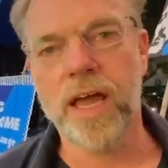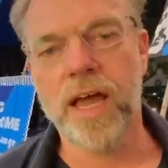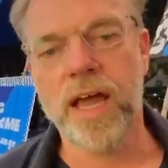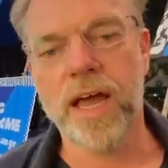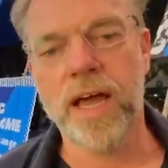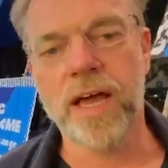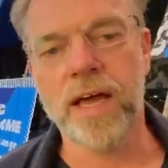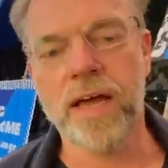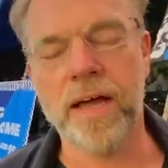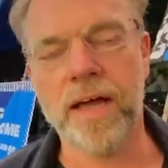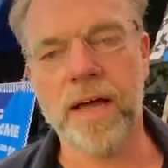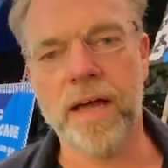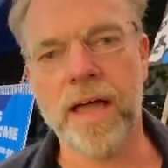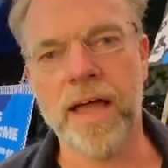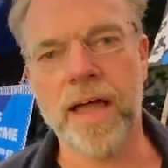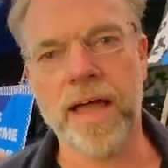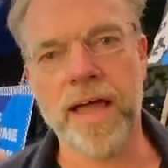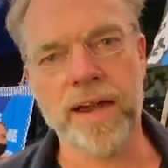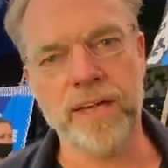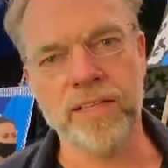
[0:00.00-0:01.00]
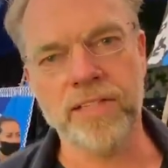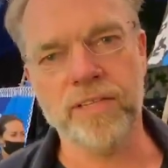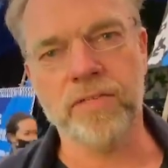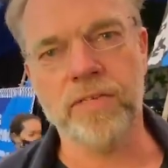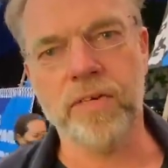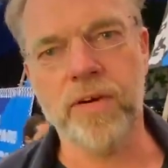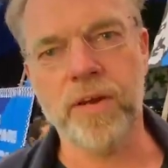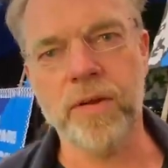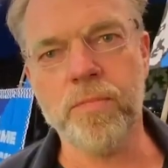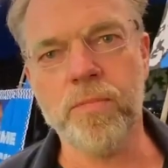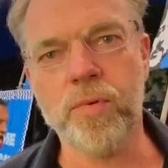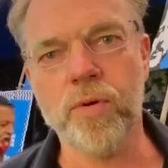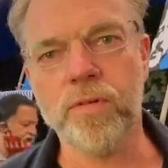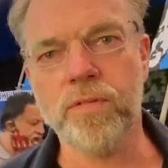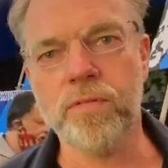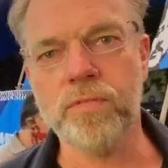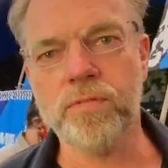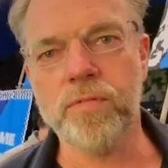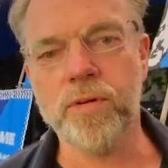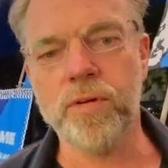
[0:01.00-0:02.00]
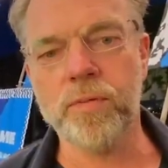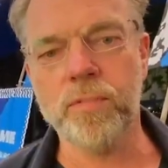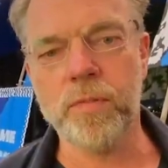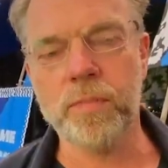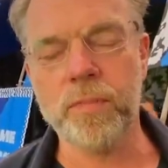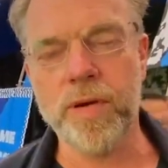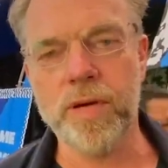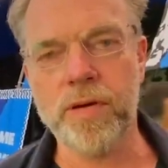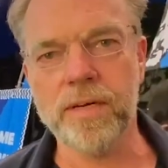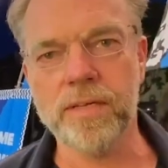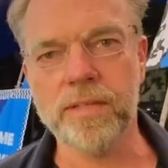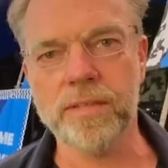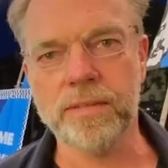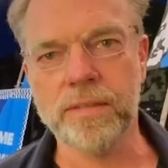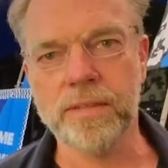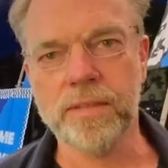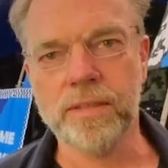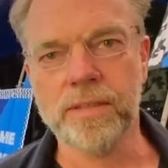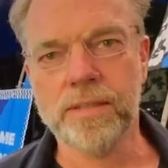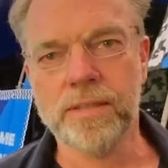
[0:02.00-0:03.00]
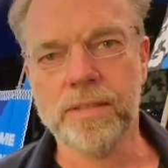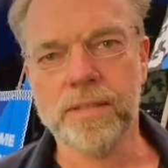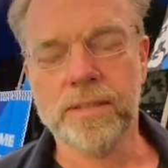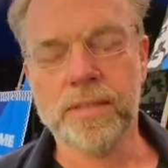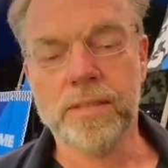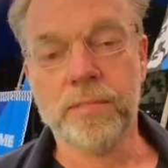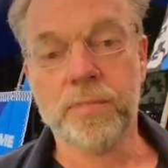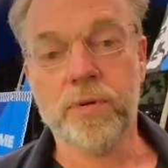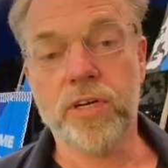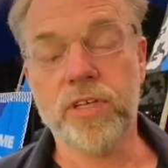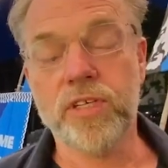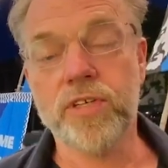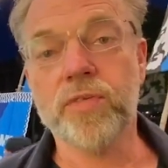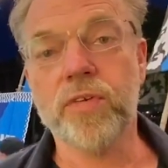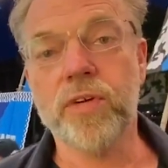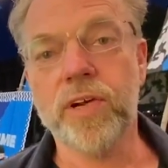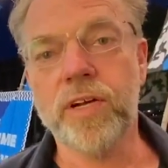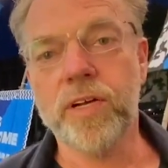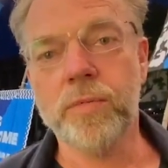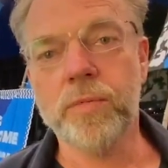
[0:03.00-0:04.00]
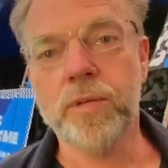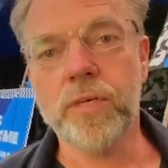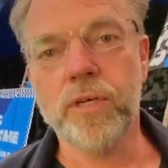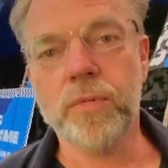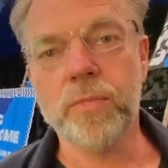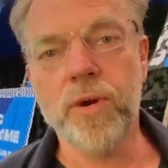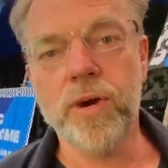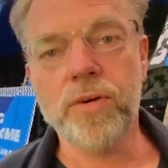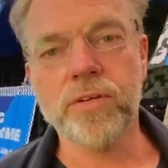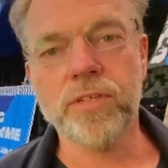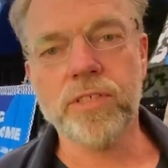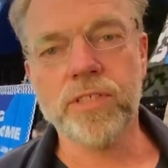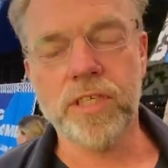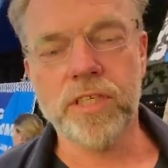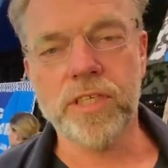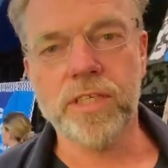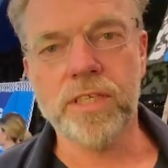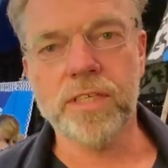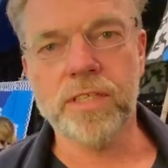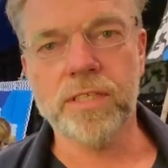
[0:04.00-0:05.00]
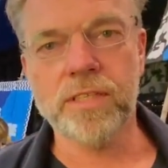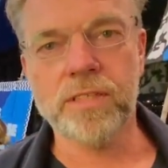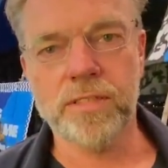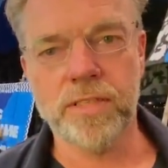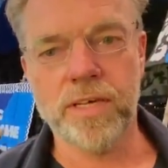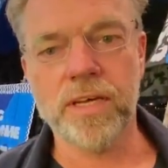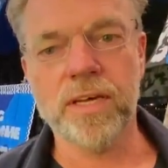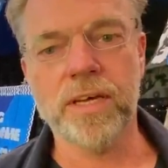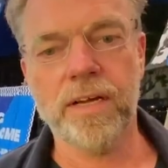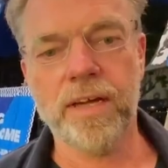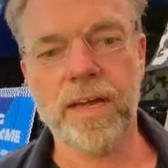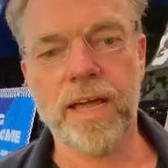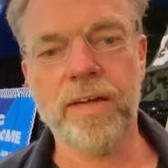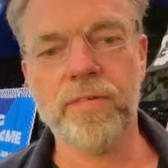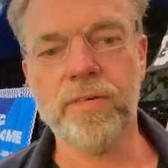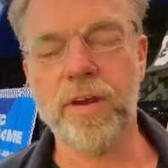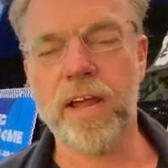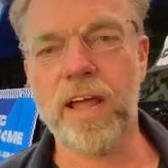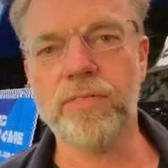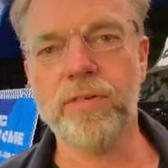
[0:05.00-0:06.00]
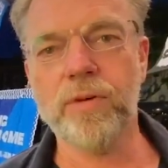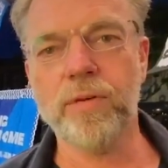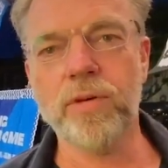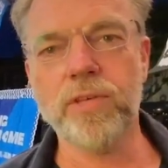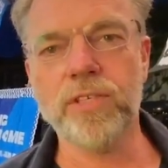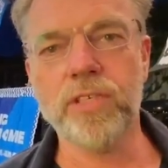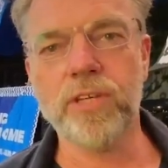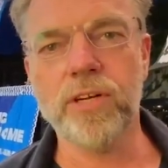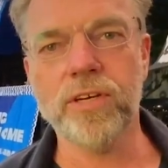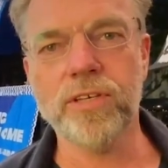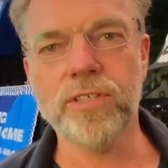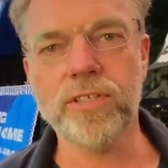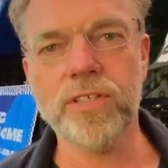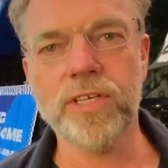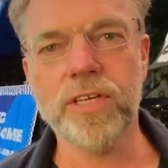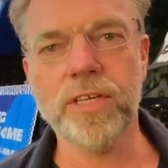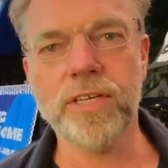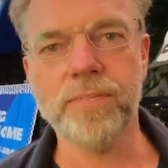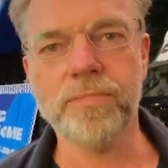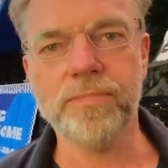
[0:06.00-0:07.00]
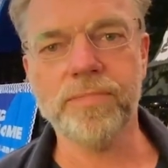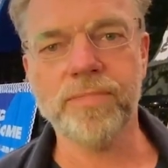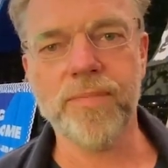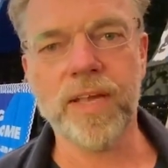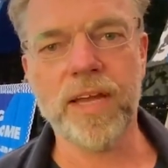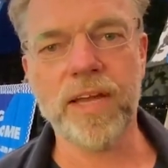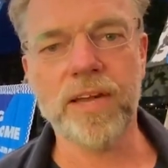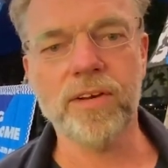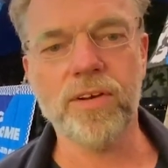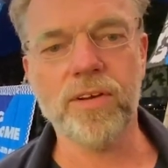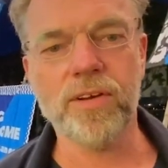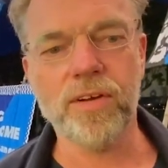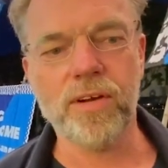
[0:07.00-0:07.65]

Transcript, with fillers: And it's a very important film about press freedom and democracy, and everyone should go and see it, and